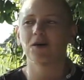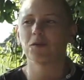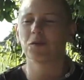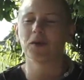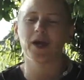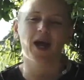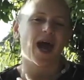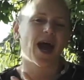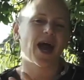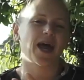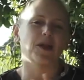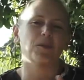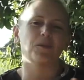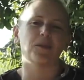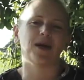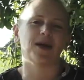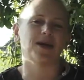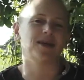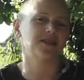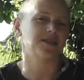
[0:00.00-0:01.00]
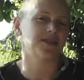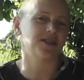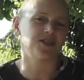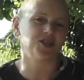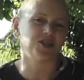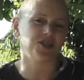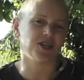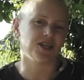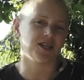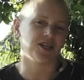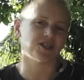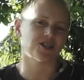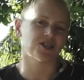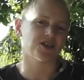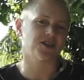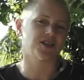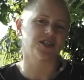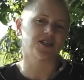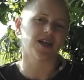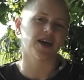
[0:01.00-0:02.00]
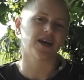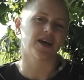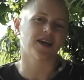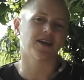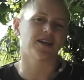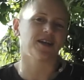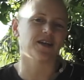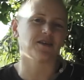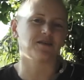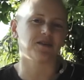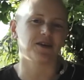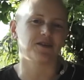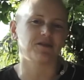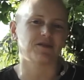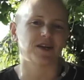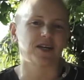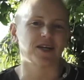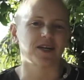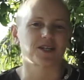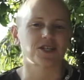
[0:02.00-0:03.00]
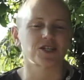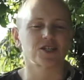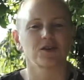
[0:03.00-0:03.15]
we animate the scene, so it's like a living village.